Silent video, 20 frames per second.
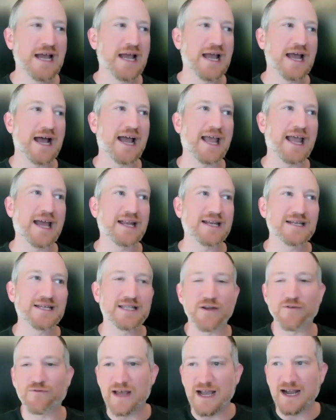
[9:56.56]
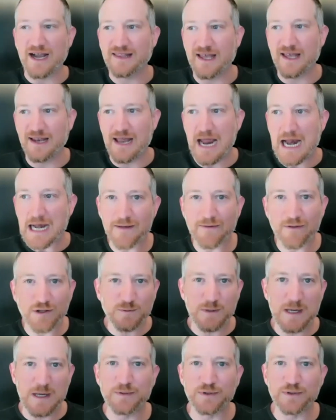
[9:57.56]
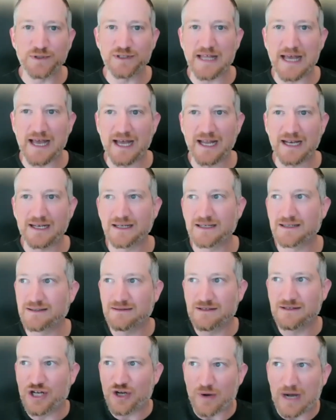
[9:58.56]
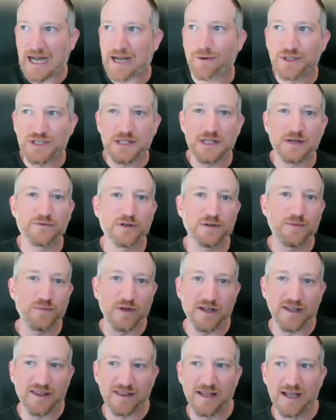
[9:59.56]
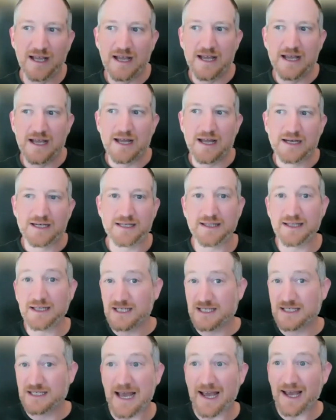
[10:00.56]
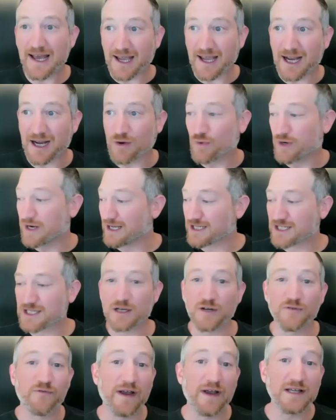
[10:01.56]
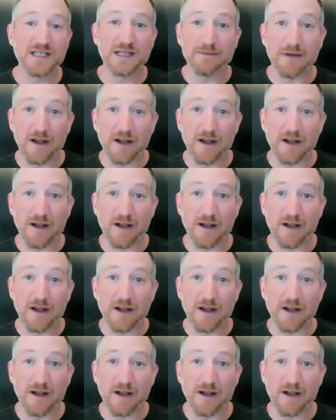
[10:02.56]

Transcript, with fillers: And the fact that any of those people that, you know, I was in the room with to this day, when I see their face on my